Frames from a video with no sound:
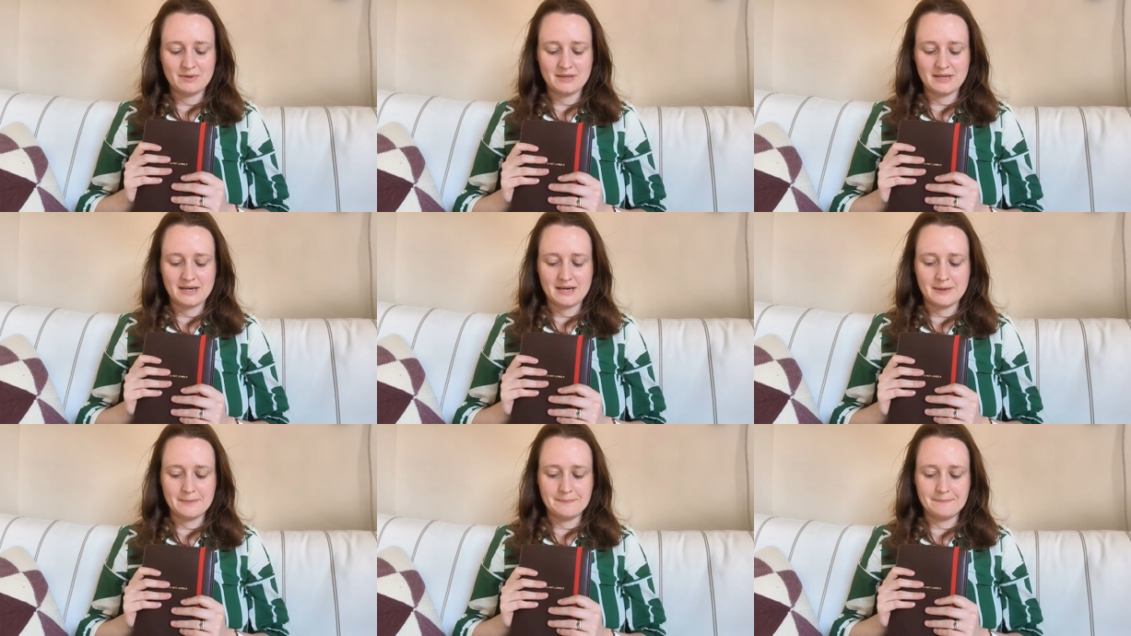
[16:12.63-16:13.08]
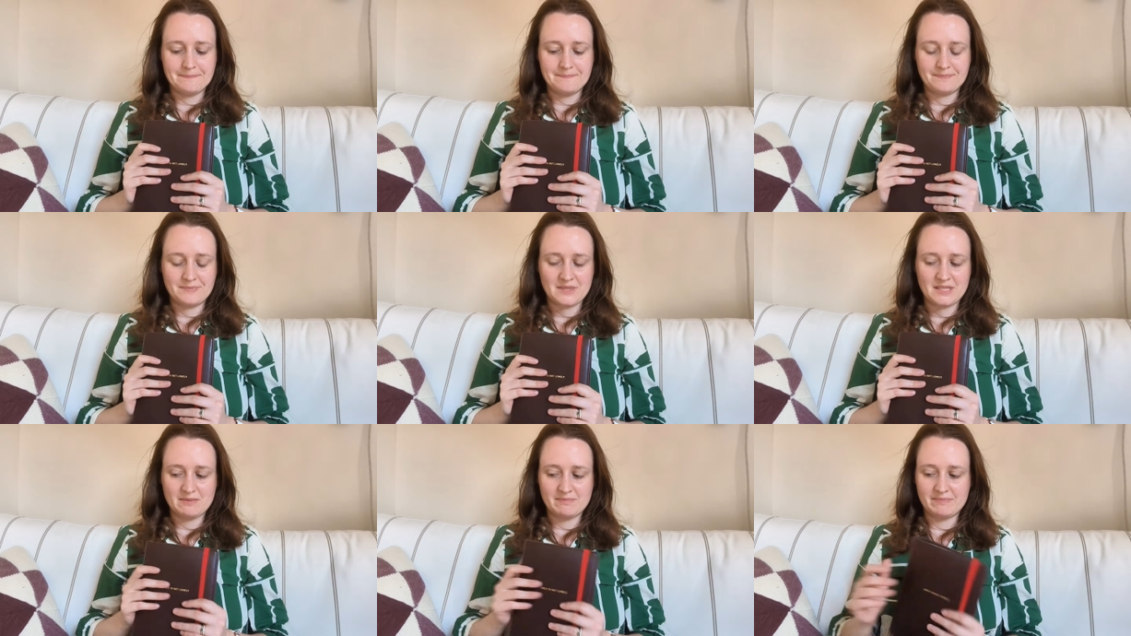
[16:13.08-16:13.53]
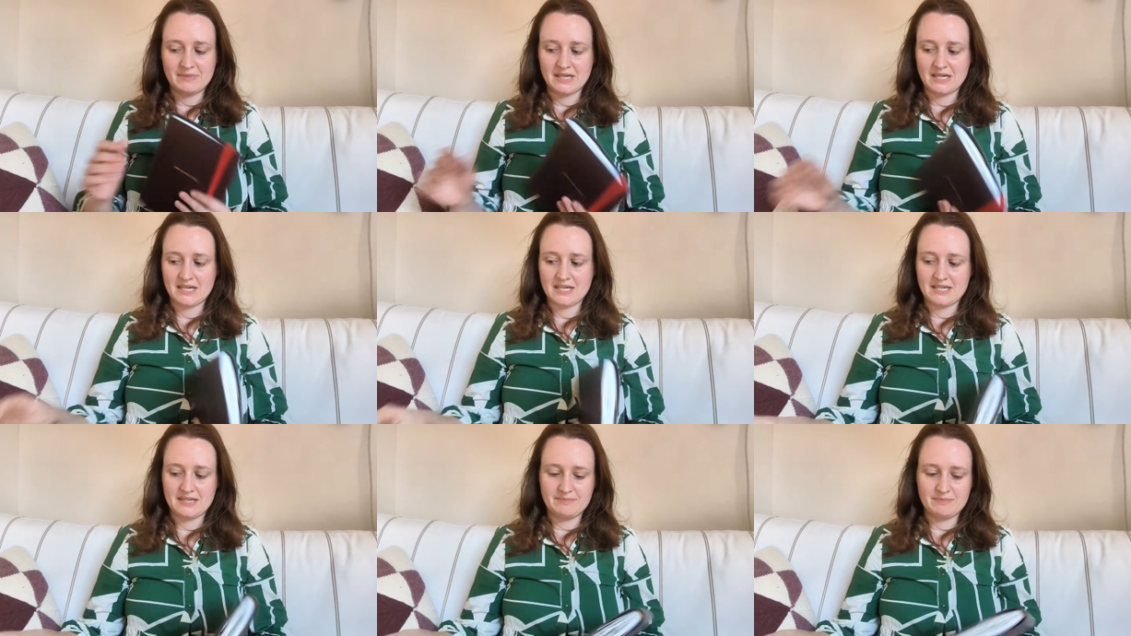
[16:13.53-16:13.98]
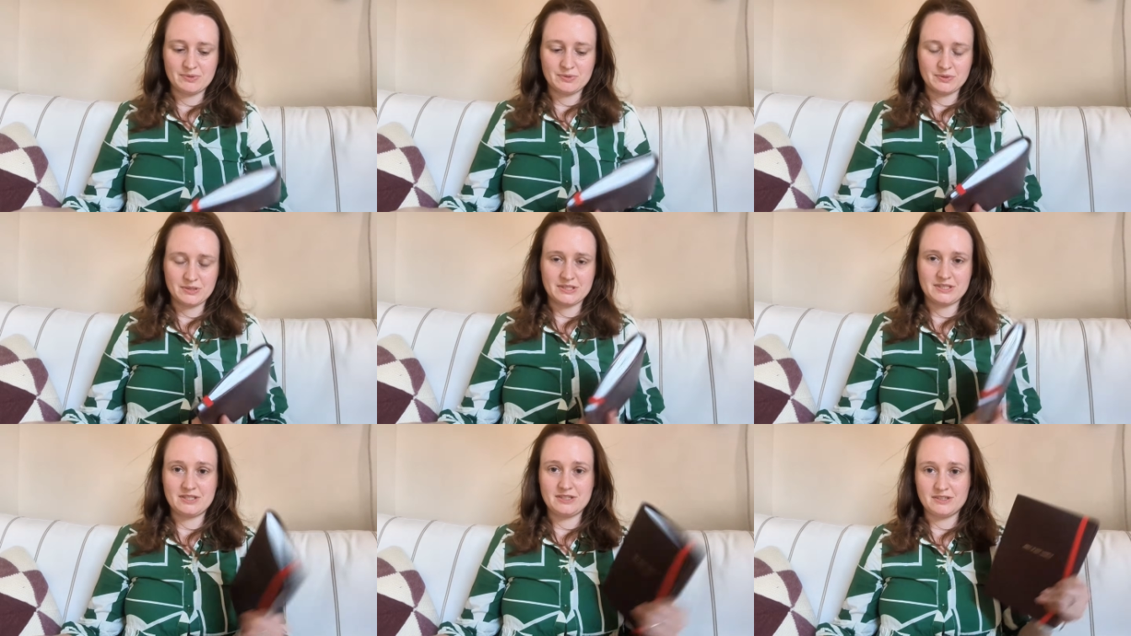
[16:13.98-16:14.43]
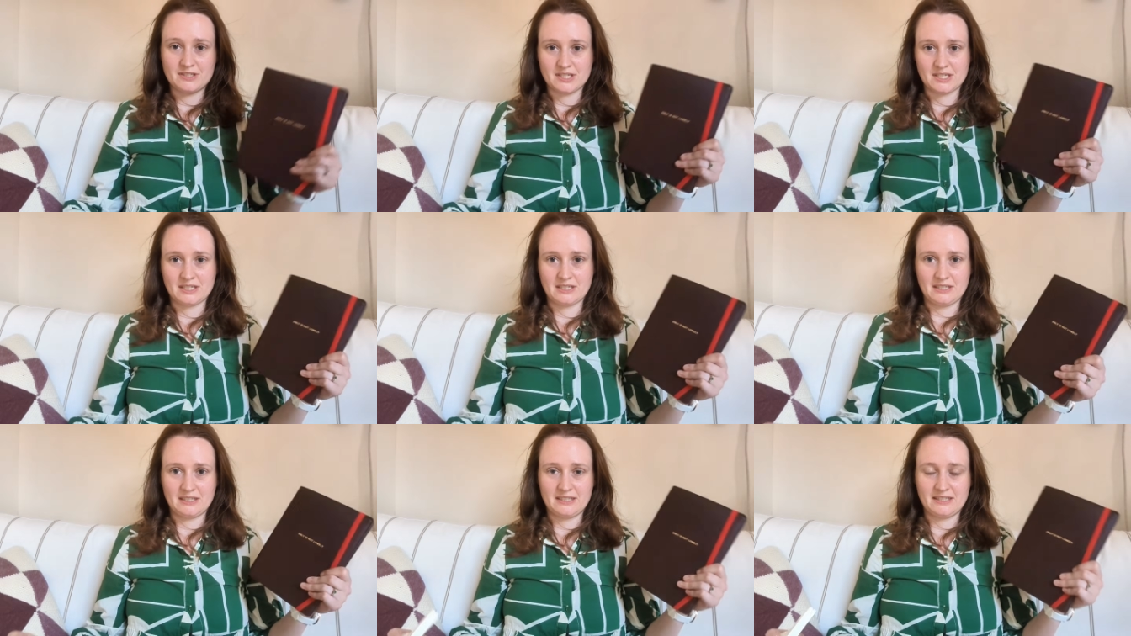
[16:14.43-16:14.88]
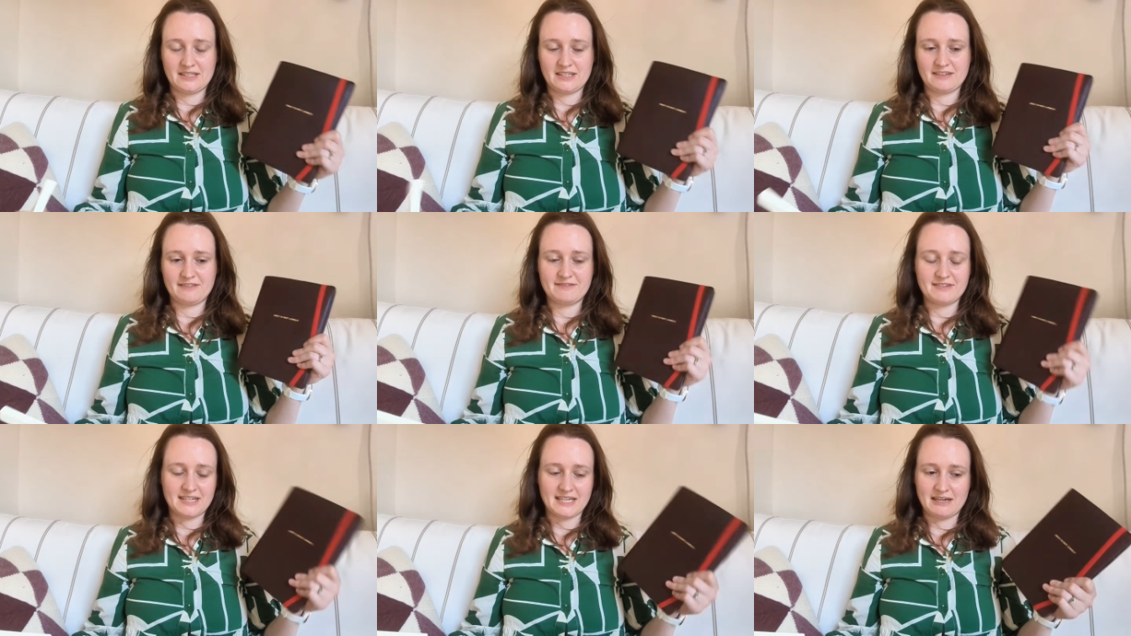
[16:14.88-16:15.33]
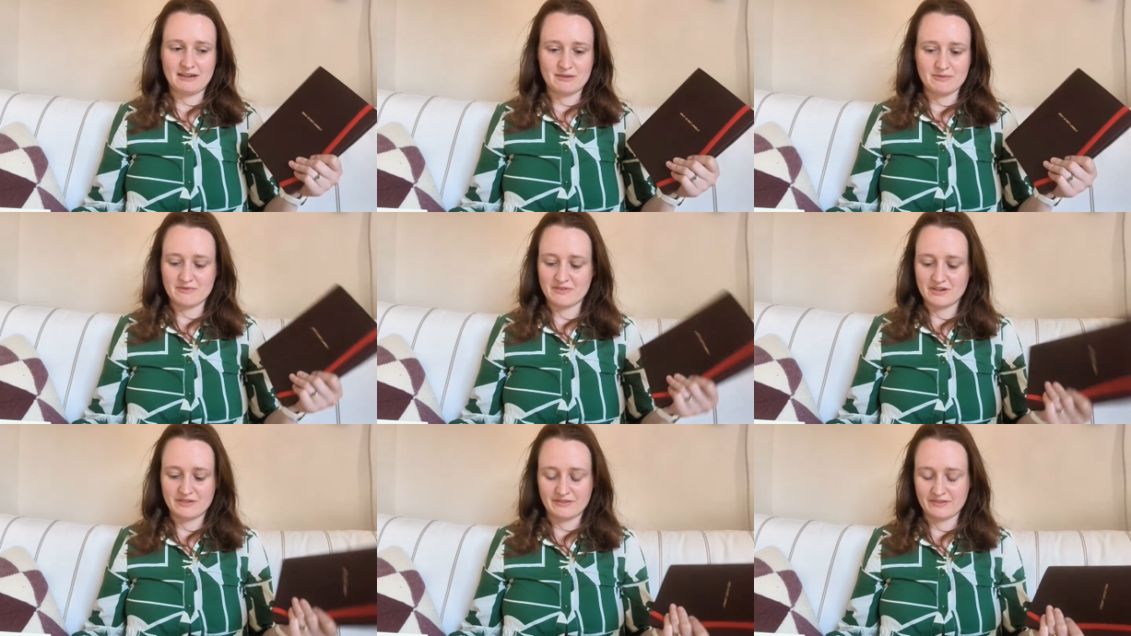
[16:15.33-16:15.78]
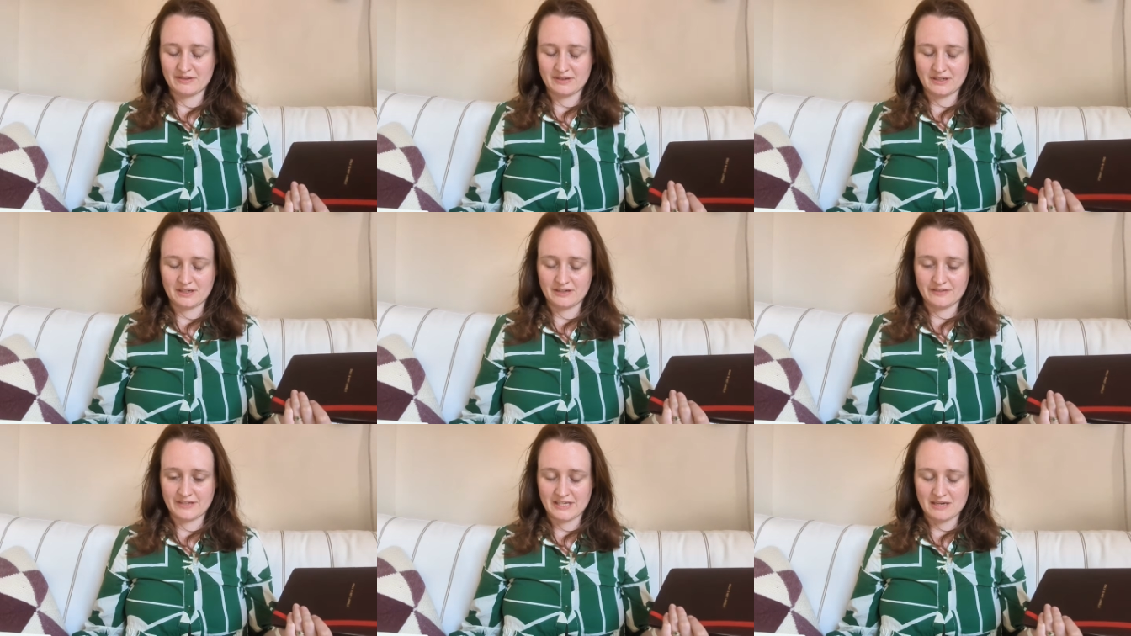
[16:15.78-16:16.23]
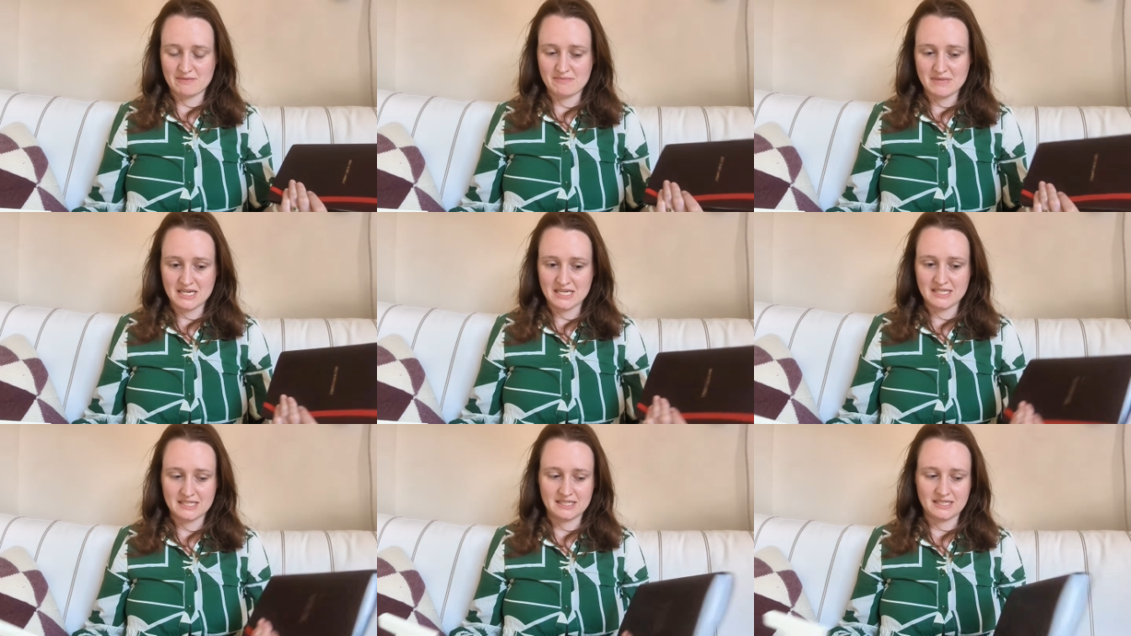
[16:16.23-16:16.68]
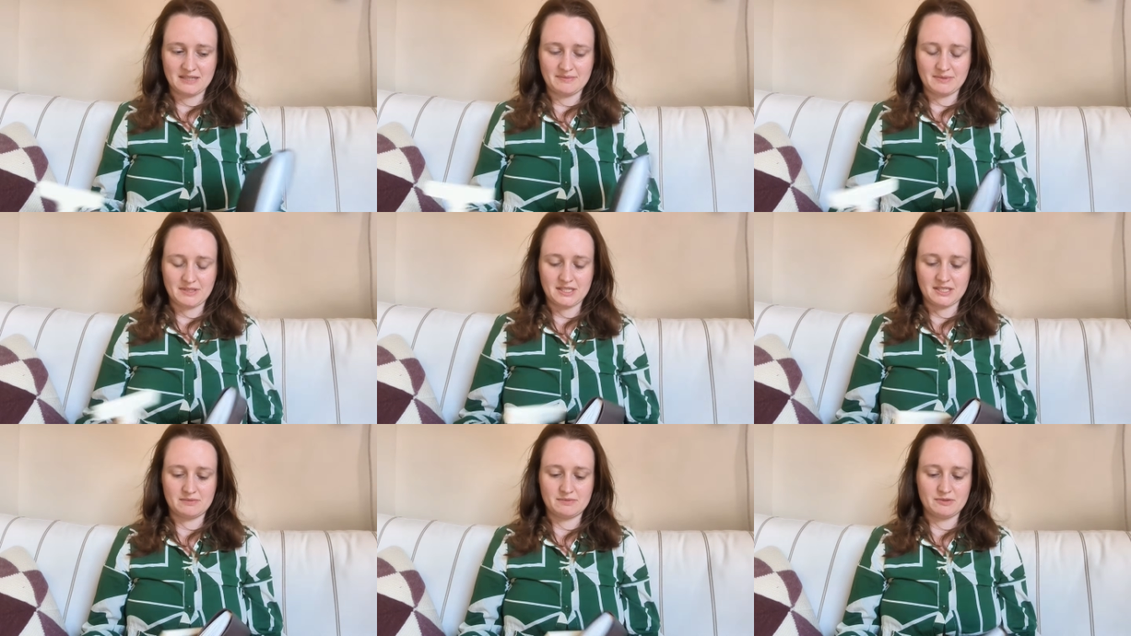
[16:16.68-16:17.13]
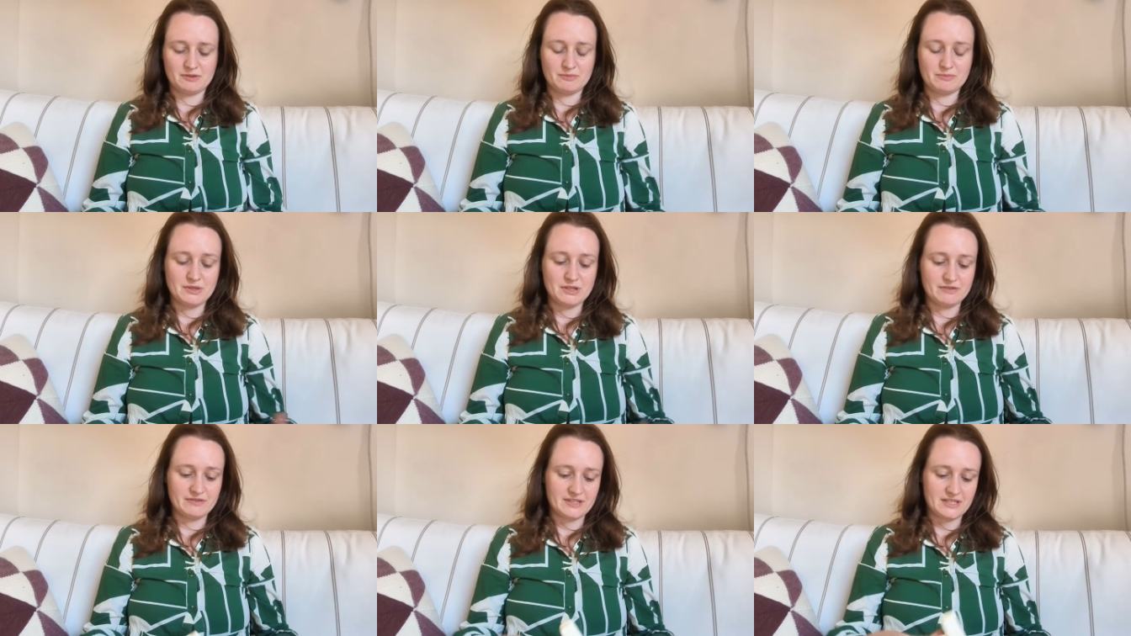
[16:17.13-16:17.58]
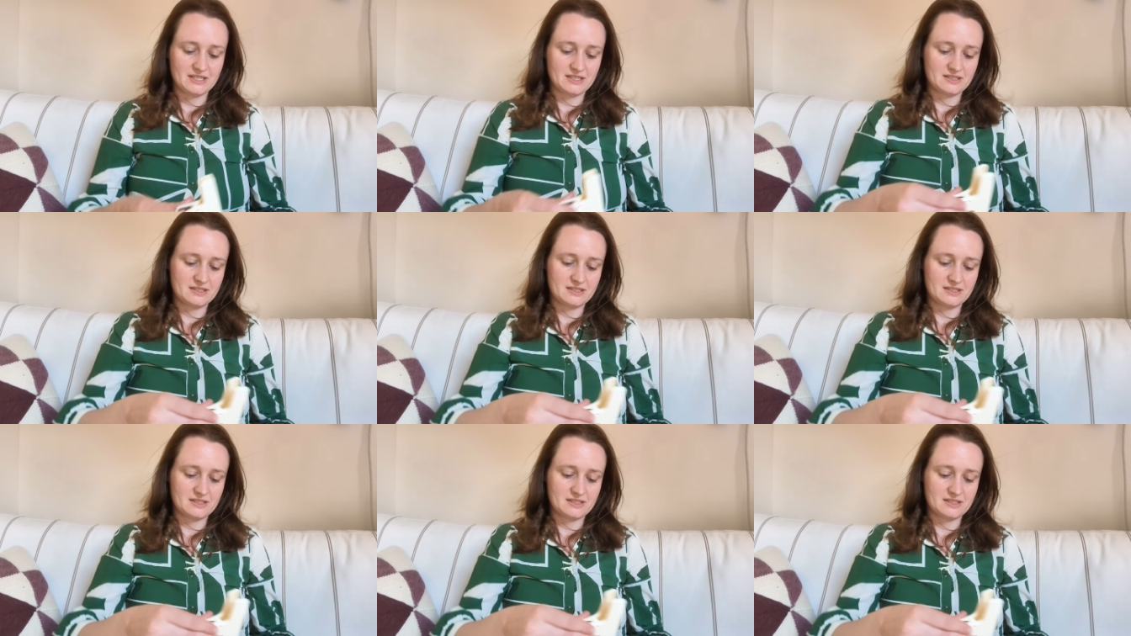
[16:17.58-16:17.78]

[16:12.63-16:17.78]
But I bought this new journal and then I fell out of it immediately because we were moving.